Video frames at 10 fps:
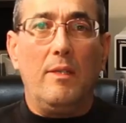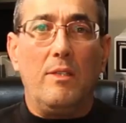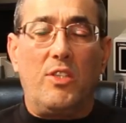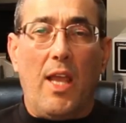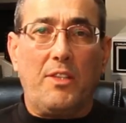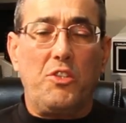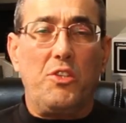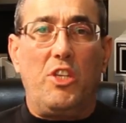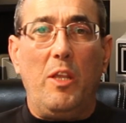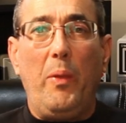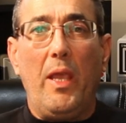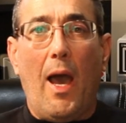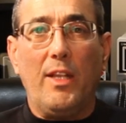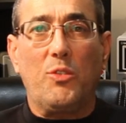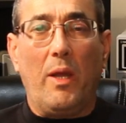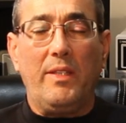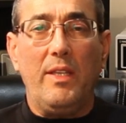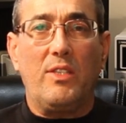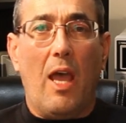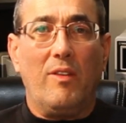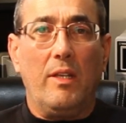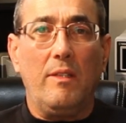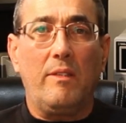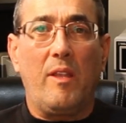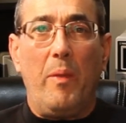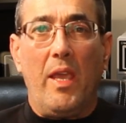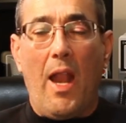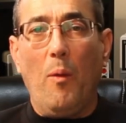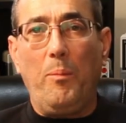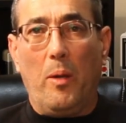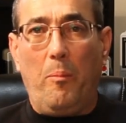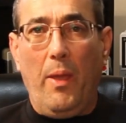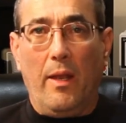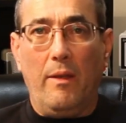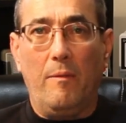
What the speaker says: sets GPI 27 to be an output pin.